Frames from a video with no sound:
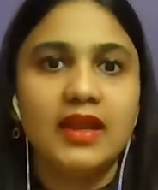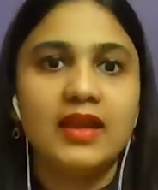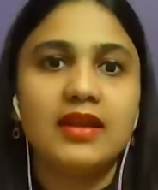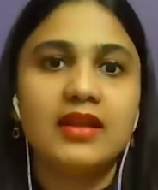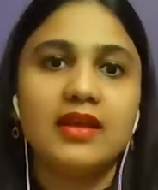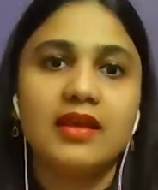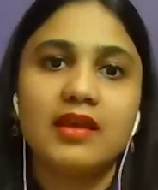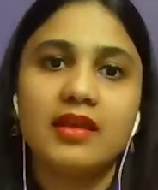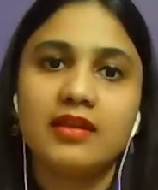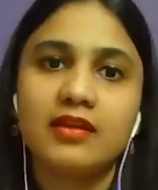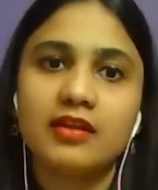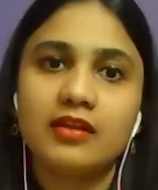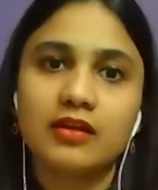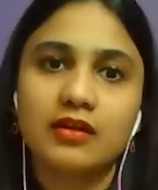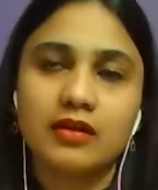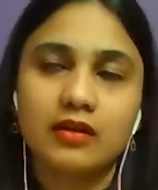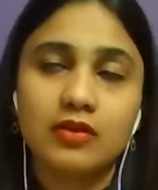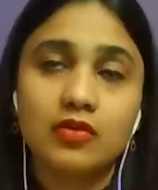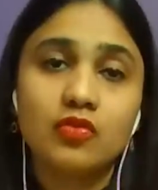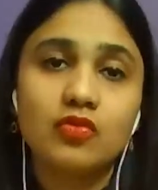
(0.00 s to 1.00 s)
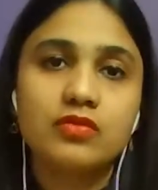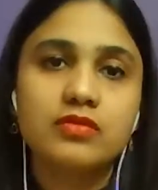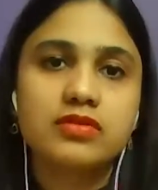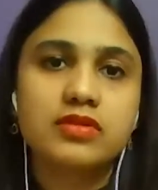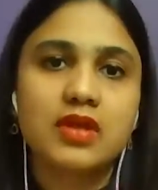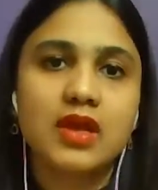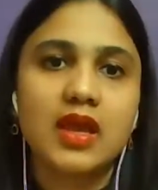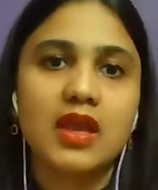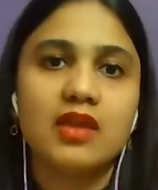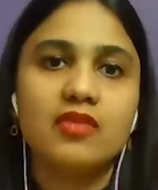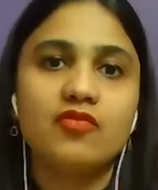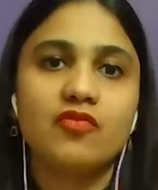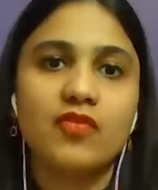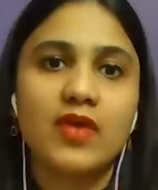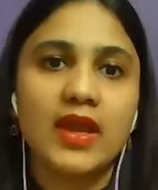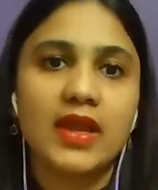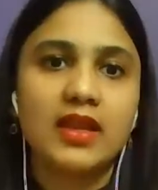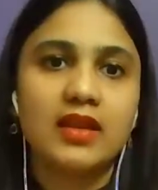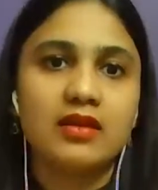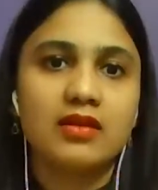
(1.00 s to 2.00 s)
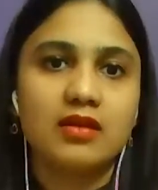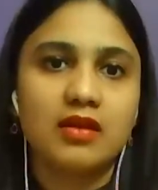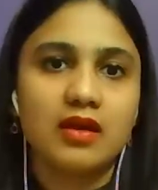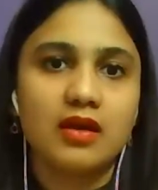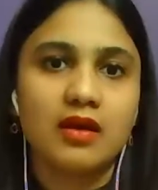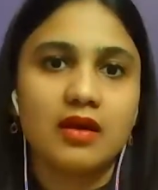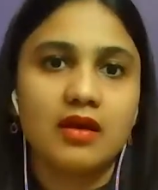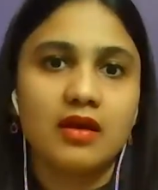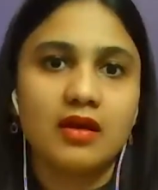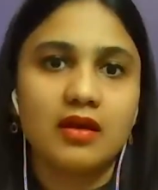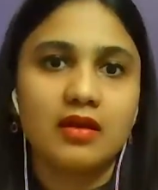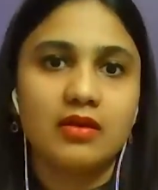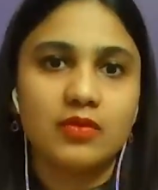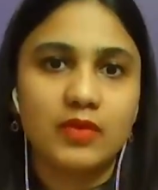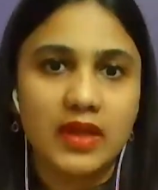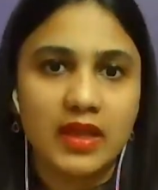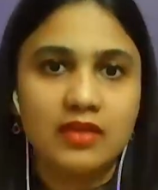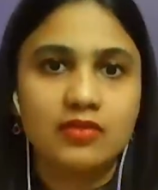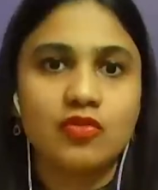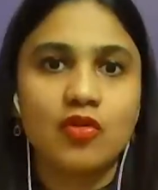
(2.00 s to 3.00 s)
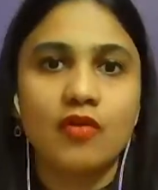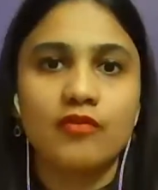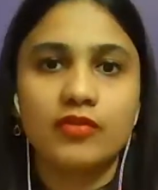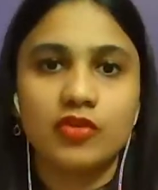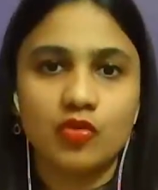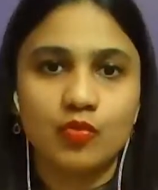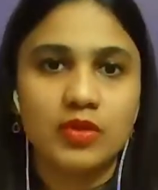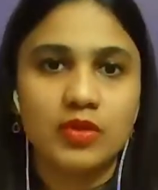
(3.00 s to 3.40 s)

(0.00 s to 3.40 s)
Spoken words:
It includes a wide range of